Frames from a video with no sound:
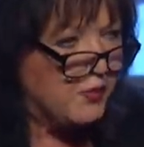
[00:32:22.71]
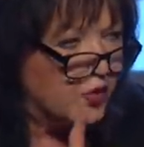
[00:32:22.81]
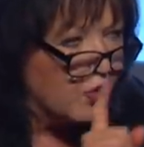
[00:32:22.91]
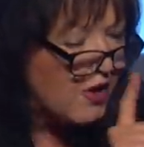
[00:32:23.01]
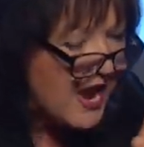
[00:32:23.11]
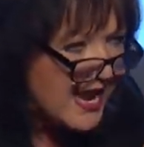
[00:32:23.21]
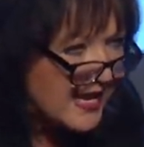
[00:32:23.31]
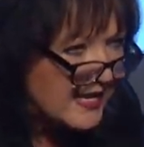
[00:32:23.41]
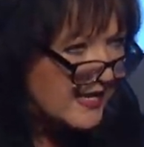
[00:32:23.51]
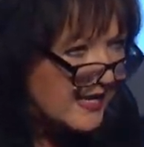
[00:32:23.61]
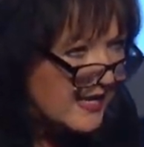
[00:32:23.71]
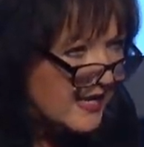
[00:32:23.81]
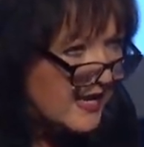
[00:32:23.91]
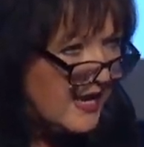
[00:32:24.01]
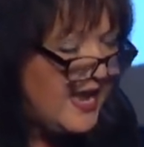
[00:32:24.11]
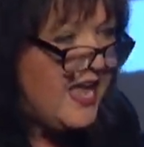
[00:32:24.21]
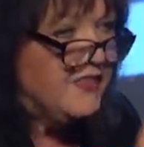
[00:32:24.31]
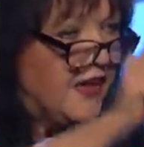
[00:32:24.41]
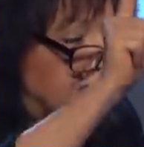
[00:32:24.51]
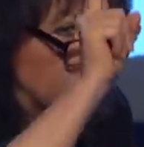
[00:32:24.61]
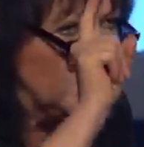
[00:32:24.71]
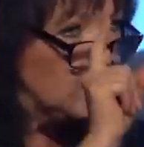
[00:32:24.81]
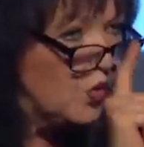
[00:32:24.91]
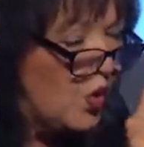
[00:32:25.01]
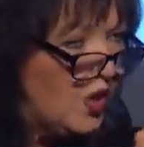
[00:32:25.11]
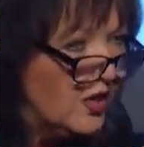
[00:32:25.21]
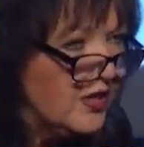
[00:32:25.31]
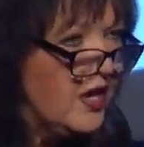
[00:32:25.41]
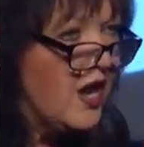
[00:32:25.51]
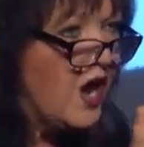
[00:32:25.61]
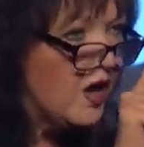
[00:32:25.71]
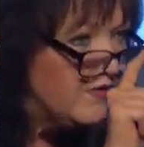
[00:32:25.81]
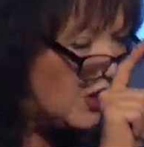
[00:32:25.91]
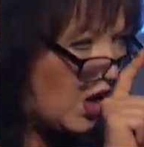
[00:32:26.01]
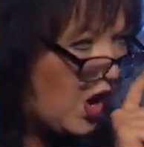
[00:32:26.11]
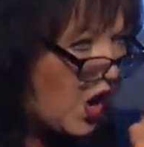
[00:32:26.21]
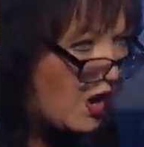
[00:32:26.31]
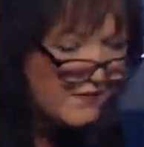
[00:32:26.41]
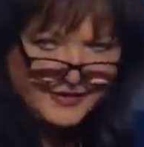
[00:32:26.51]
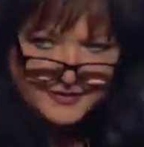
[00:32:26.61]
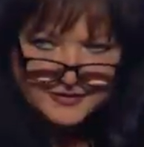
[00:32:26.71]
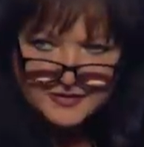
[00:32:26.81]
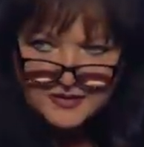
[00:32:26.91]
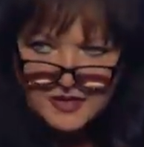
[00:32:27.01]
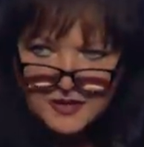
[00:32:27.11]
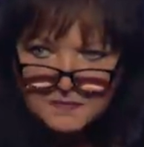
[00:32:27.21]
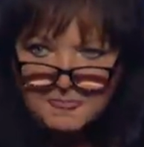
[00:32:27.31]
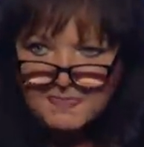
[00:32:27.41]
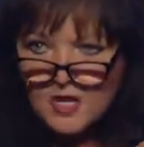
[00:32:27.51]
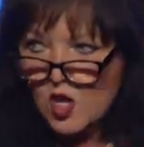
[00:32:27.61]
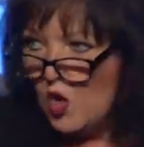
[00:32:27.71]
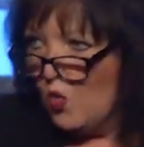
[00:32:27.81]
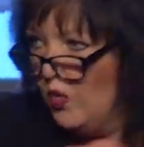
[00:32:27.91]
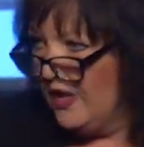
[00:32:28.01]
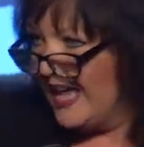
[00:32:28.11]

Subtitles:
pray that the Lord of the harvest will